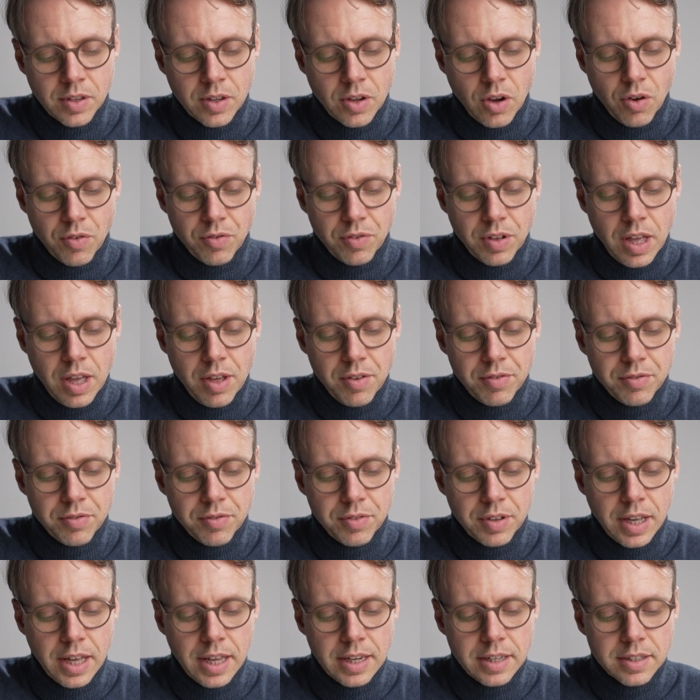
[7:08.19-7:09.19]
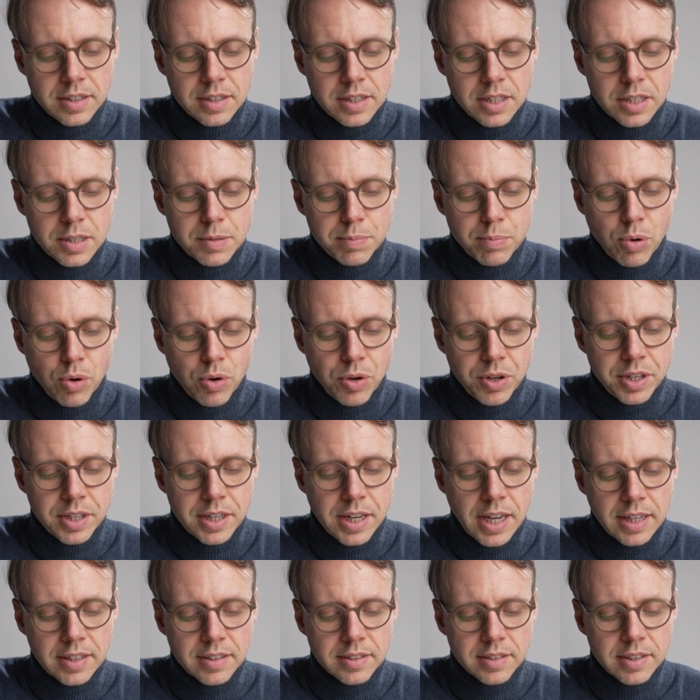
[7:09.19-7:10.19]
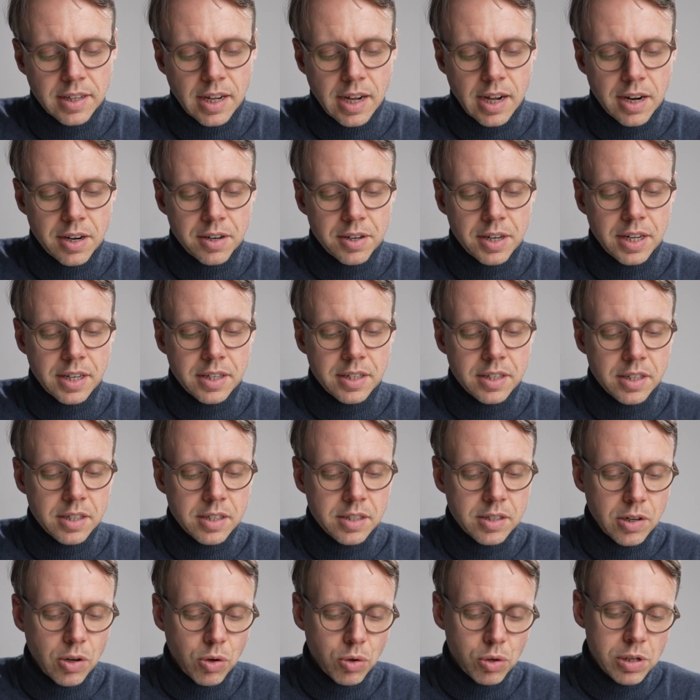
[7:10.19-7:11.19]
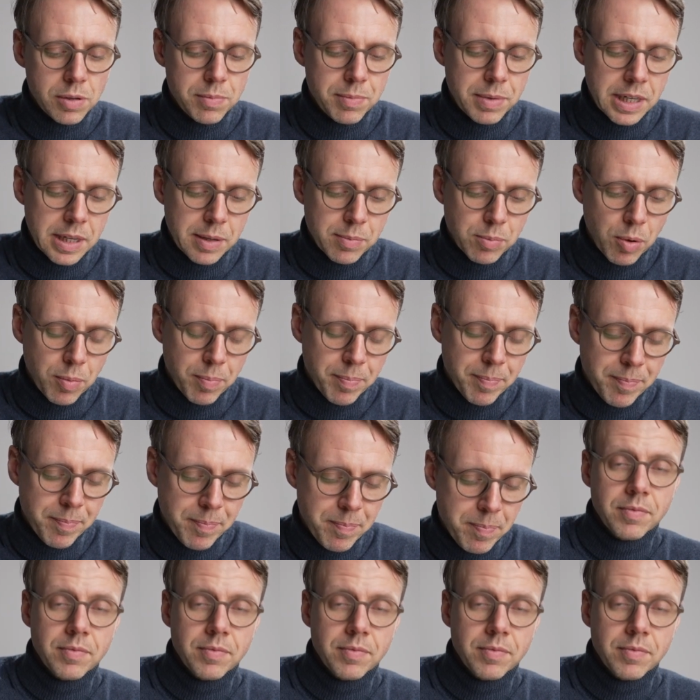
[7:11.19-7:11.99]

of f at this point x star, at this local minimum.